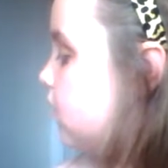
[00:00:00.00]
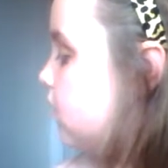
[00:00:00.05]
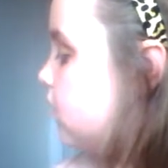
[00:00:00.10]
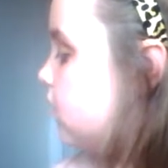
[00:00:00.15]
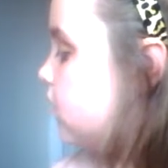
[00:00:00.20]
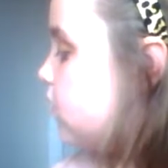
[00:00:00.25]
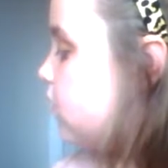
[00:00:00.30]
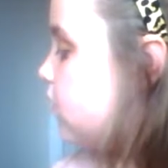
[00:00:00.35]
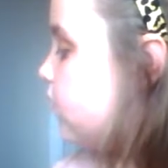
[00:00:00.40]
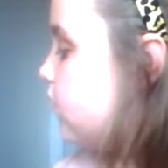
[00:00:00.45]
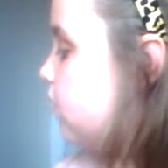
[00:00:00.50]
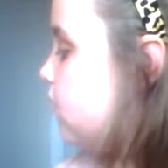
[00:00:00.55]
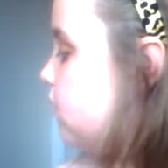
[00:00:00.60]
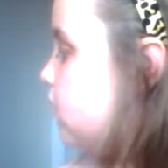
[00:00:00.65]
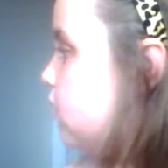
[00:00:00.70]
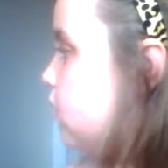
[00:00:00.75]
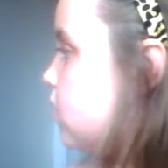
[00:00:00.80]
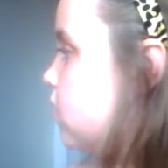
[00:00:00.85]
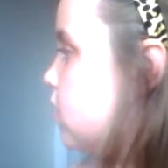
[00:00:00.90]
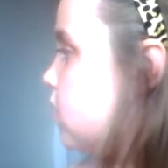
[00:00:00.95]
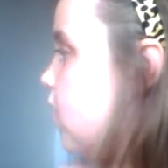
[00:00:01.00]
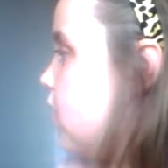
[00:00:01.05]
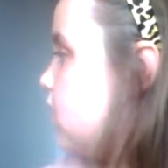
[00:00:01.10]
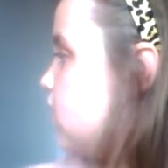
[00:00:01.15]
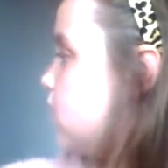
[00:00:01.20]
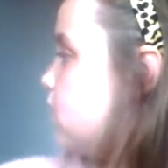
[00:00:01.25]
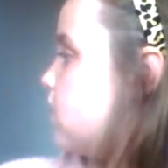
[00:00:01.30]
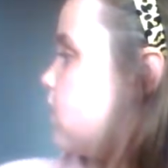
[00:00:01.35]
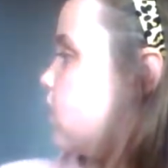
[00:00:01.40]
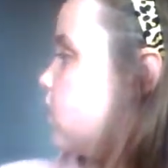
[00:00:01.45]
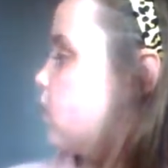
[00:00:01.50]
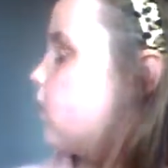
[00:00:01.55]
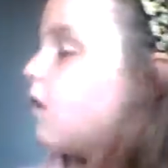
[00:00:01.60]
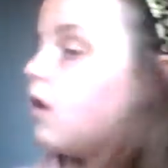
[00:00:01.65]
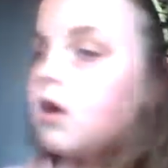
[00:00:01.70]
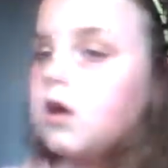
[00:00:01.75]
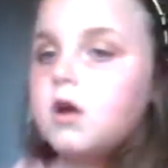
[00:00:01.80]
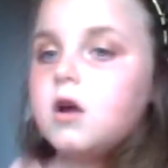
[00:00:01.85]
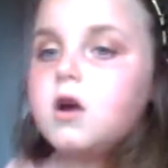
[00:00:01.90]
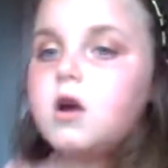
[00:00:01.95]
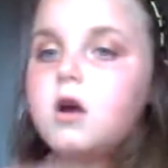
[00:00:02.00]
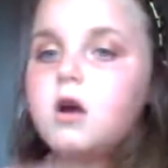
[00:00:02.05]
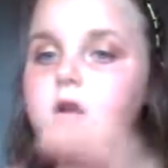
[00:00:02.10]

Oh, I don't know. So you're going to